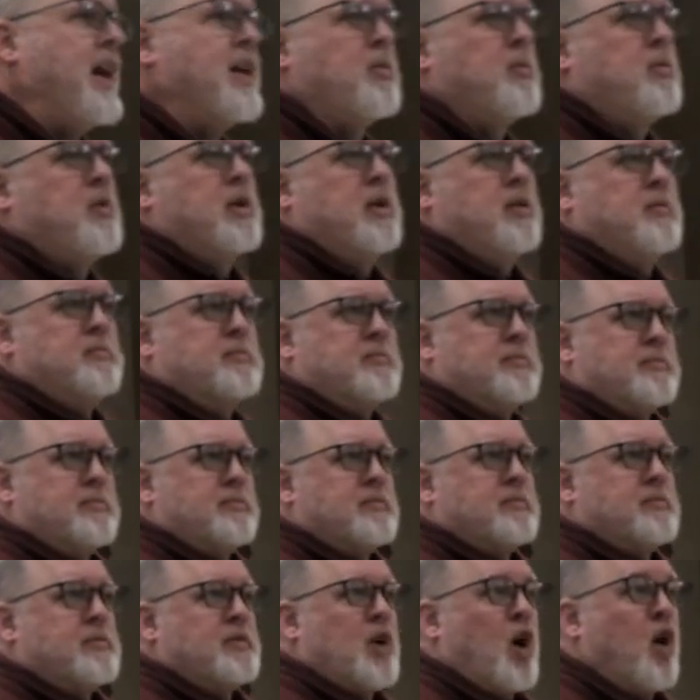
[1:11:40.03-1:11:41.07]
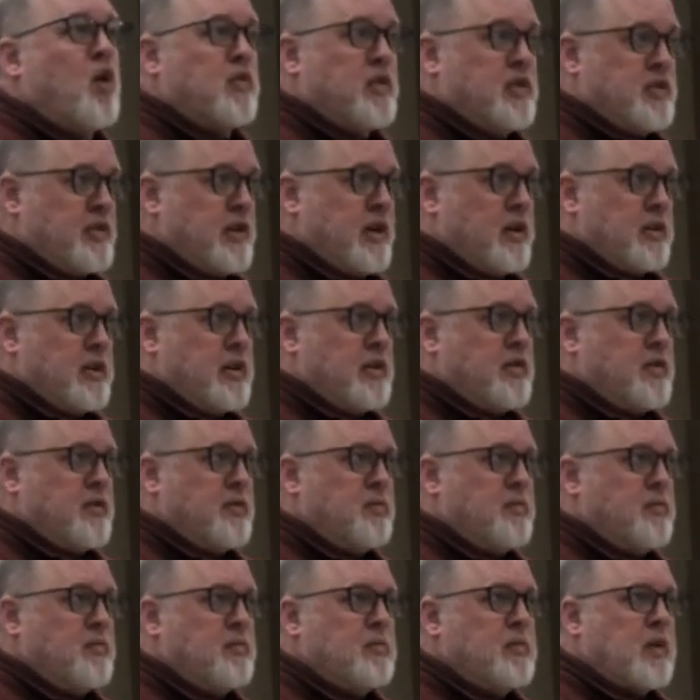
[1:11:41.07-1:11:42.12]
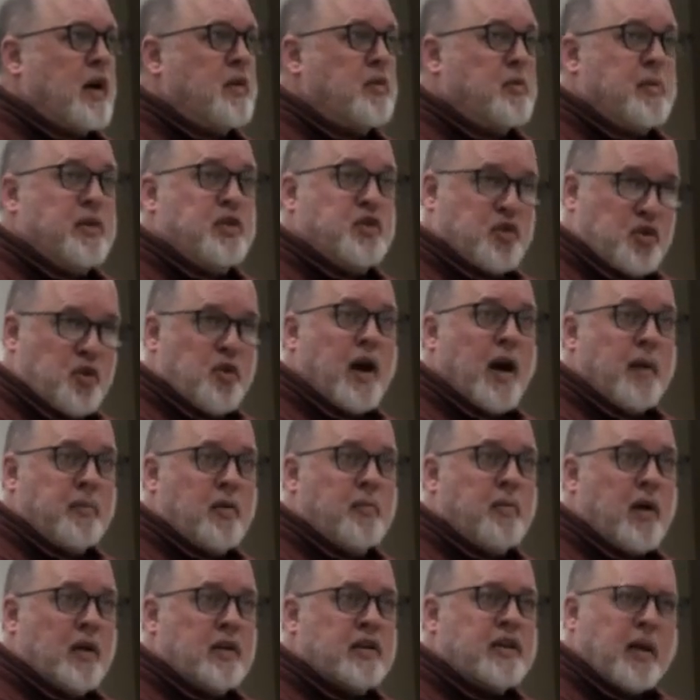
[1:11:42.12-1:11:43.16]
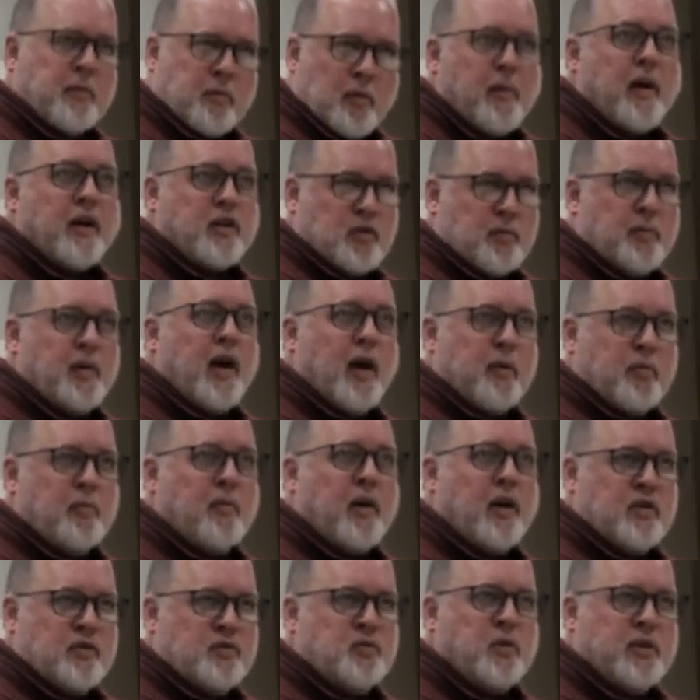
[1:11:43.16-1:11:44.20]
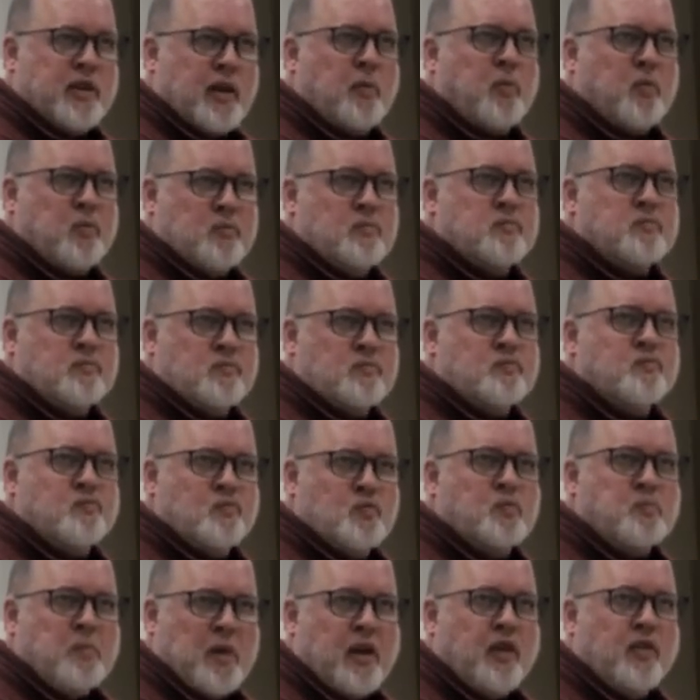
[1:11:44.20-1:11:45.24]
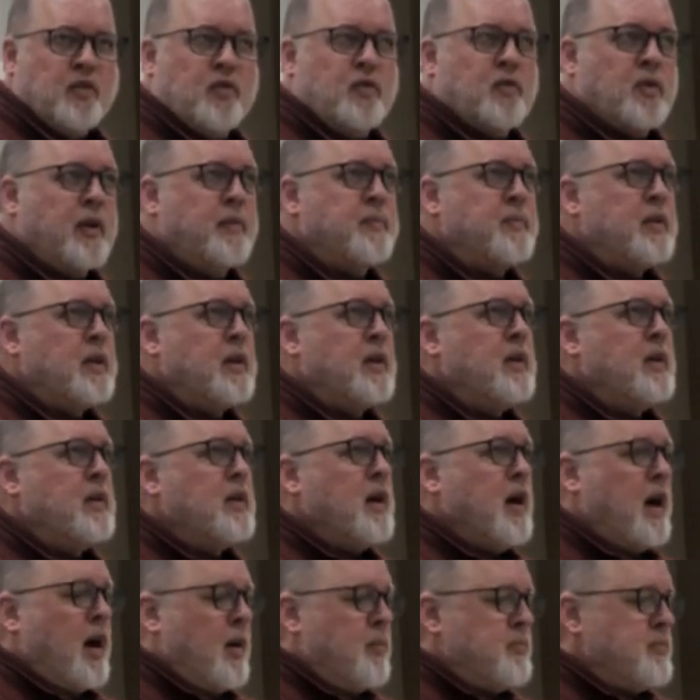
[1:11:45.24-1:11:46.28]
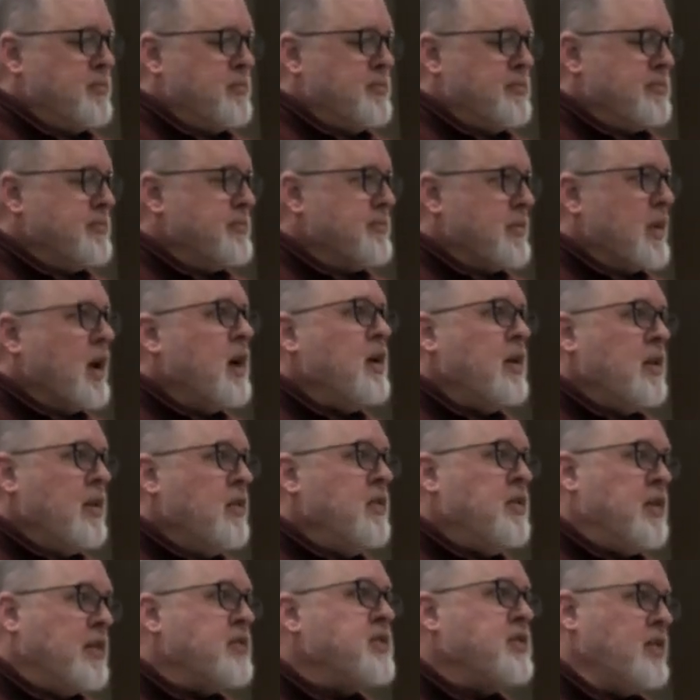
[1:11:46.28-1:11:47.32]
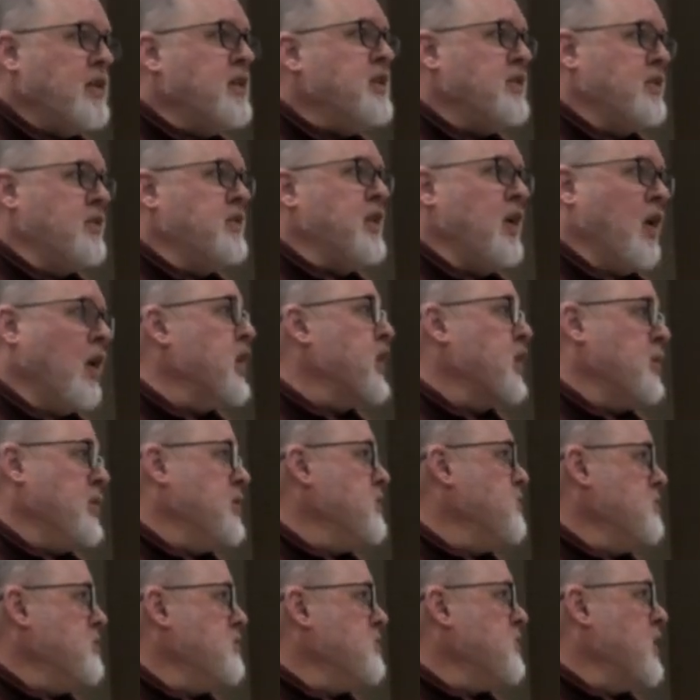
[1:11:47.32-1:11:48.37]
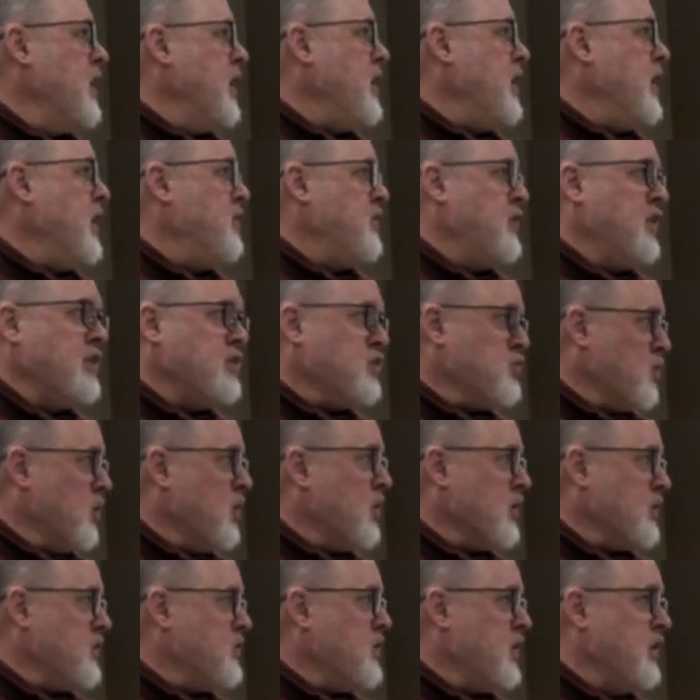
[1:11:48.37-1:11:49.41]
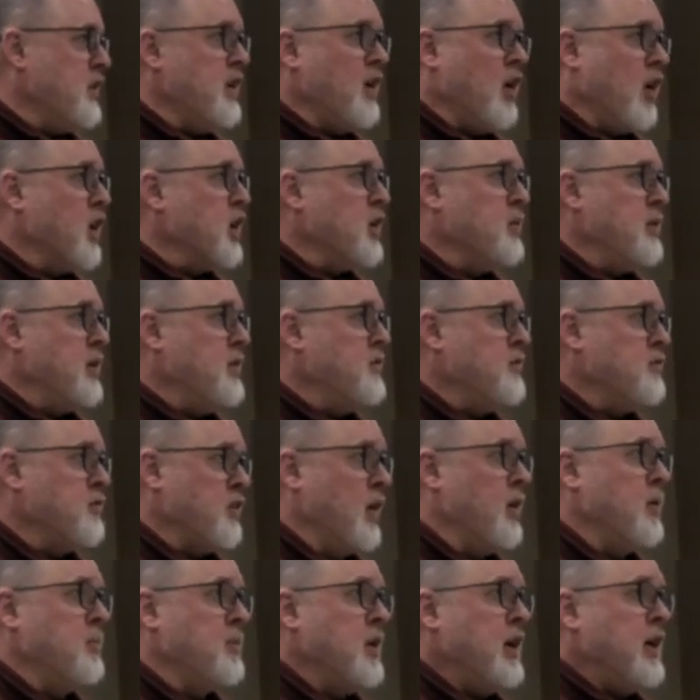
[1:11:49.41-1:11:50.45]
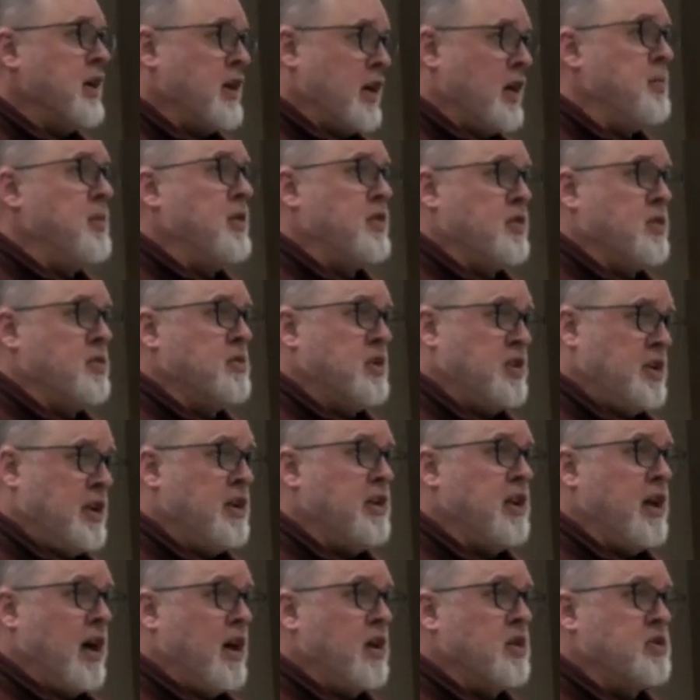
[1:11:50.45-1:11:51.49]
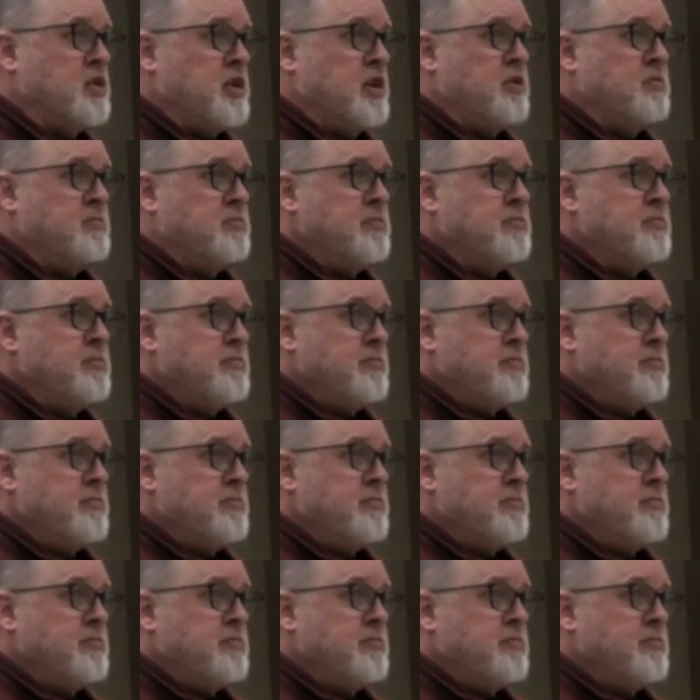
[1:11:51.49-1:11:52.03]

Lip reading: I don't want to oversell this. I don't want to be too hyperbolic. I'm about to be hyperbolic, is what that means, right? This is the argument, right? If this works, then the argument from chemism to teleology